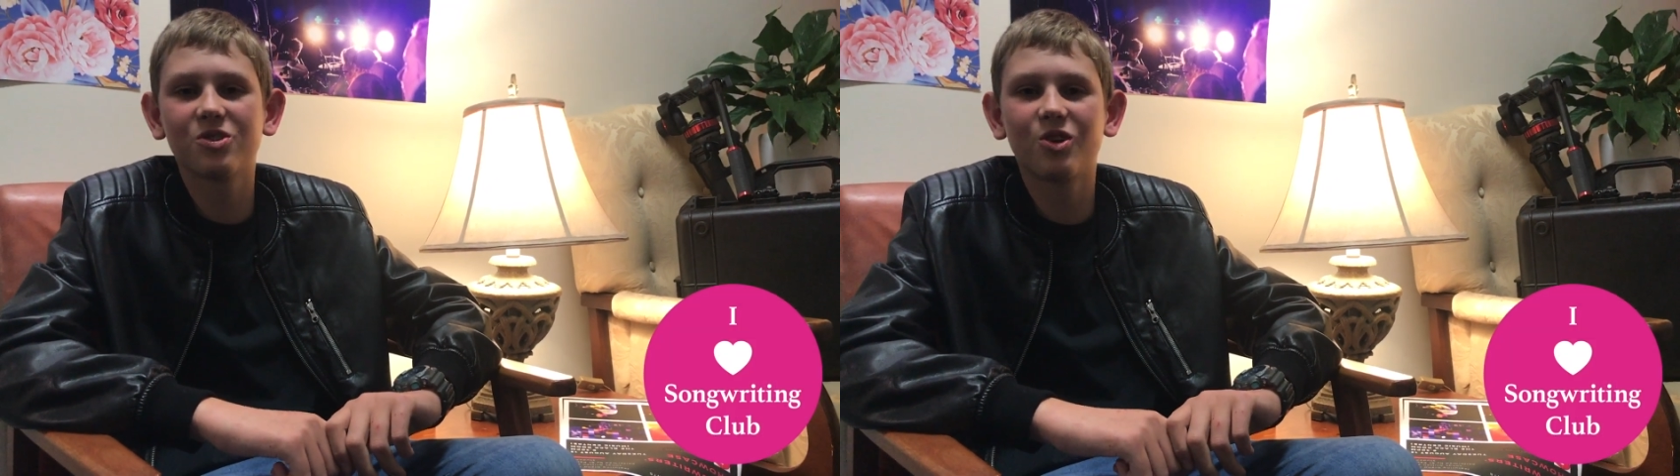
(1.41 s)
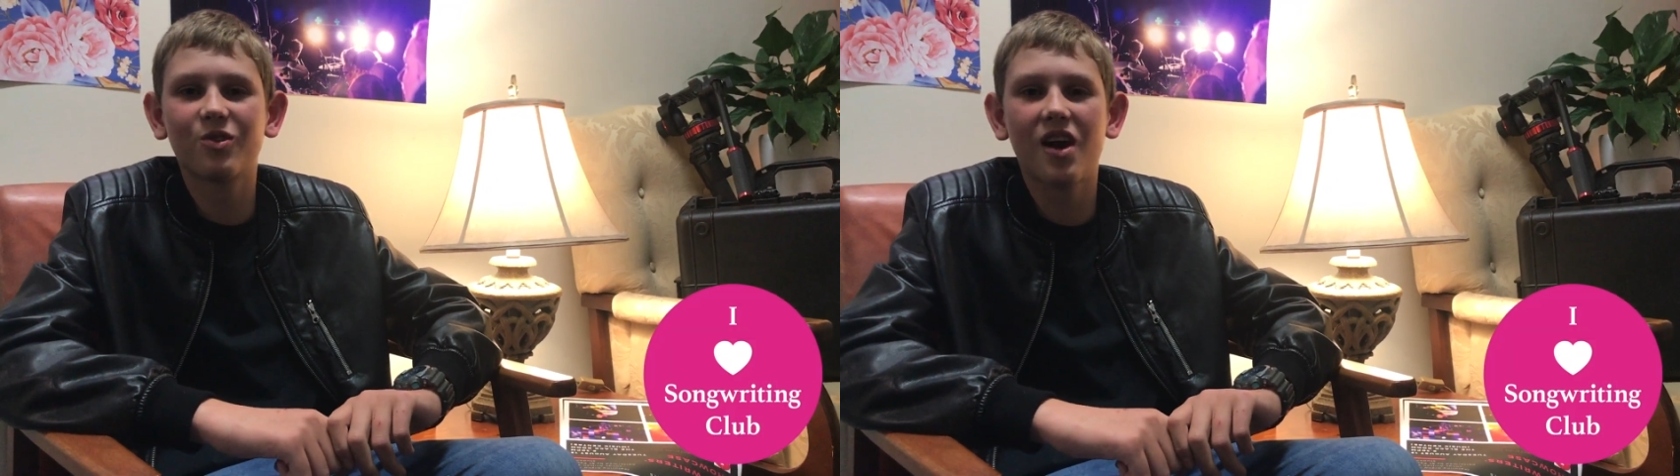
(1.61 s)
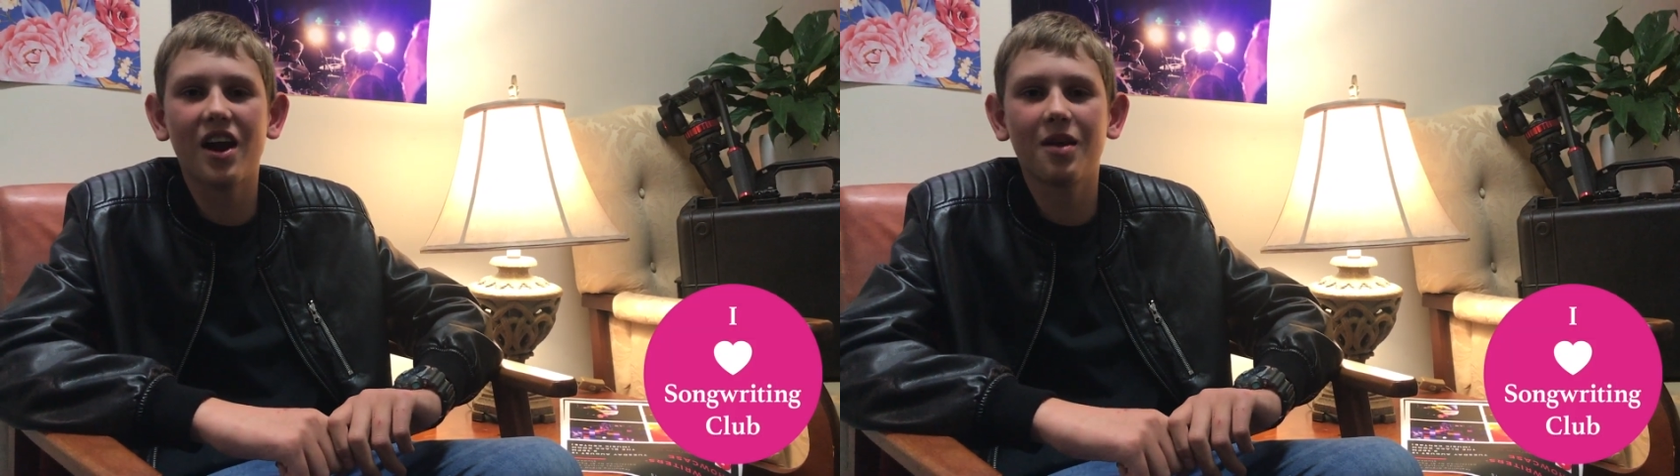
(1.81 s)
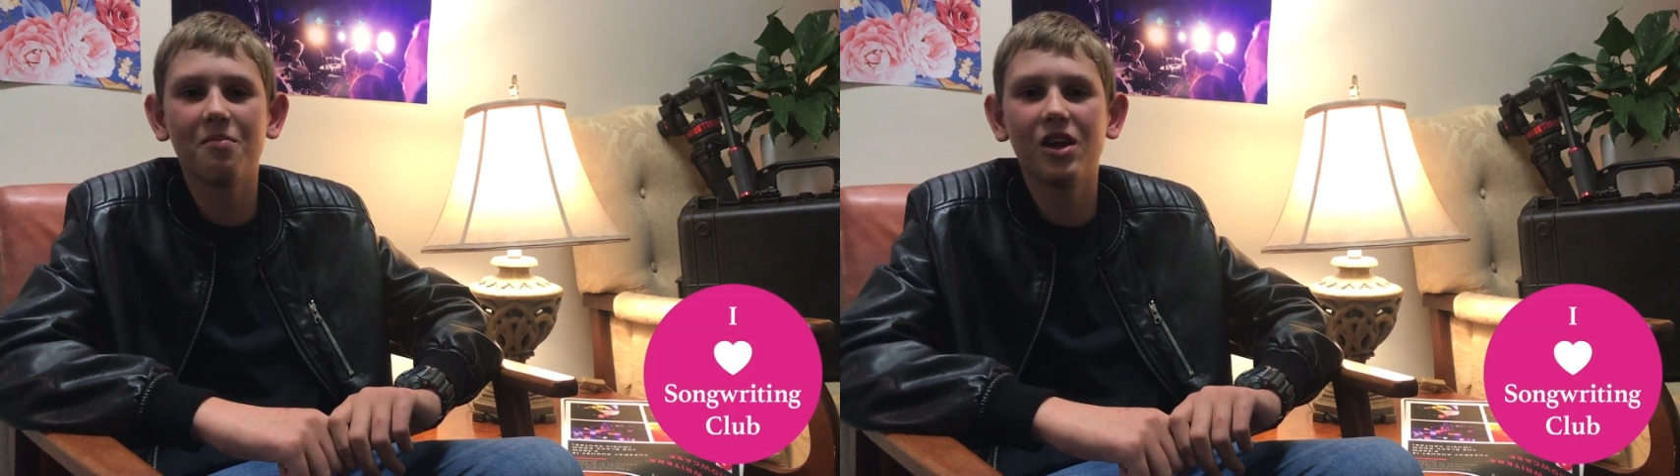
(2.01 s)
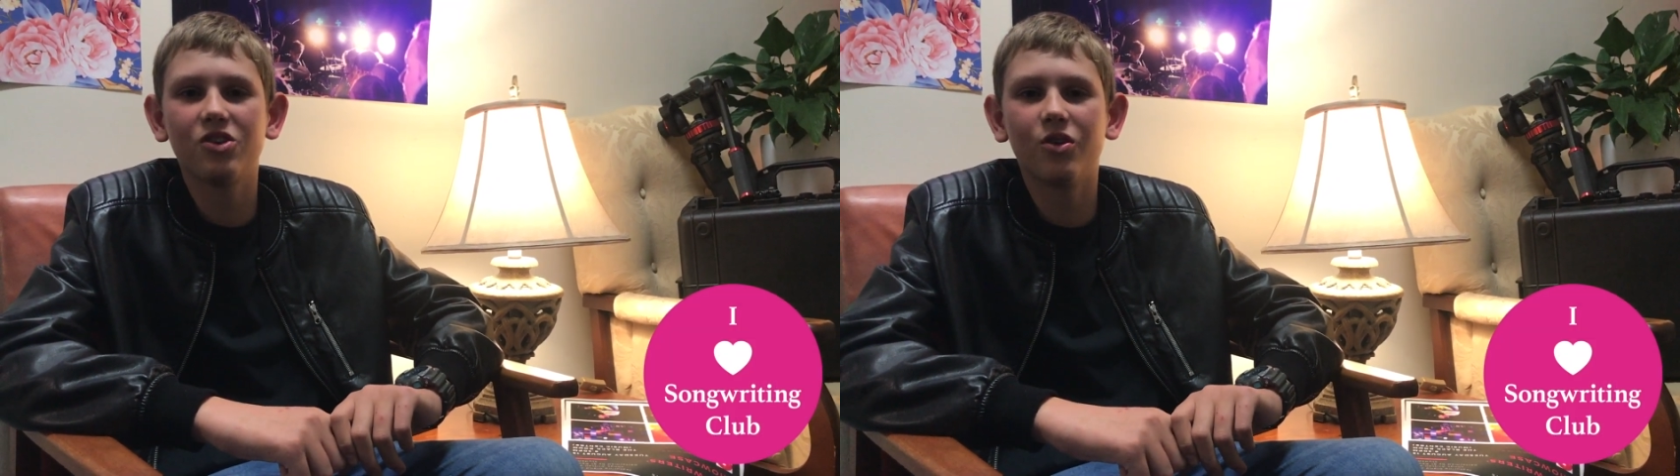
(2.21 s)
songwriting
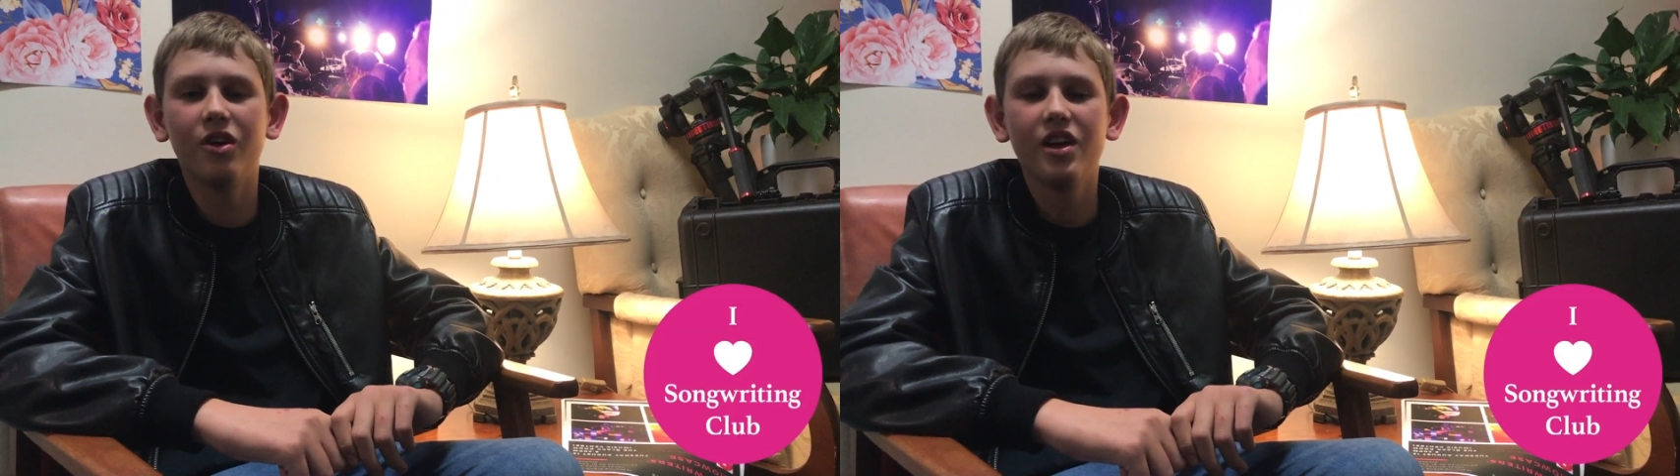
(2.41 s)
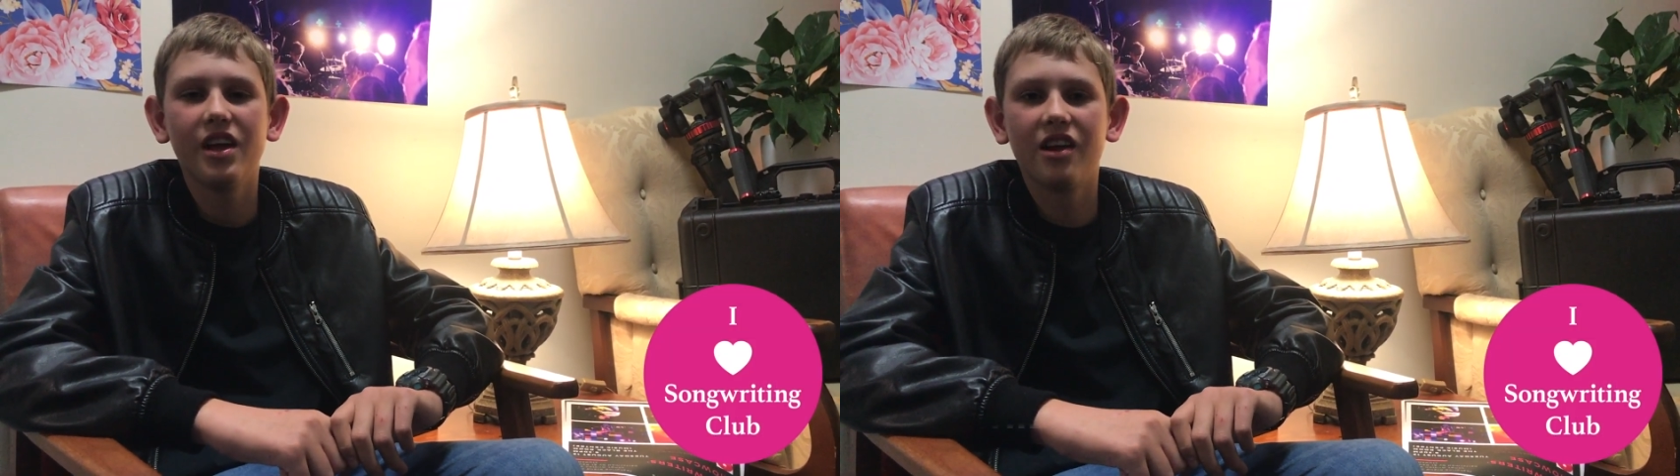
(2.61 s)
mentor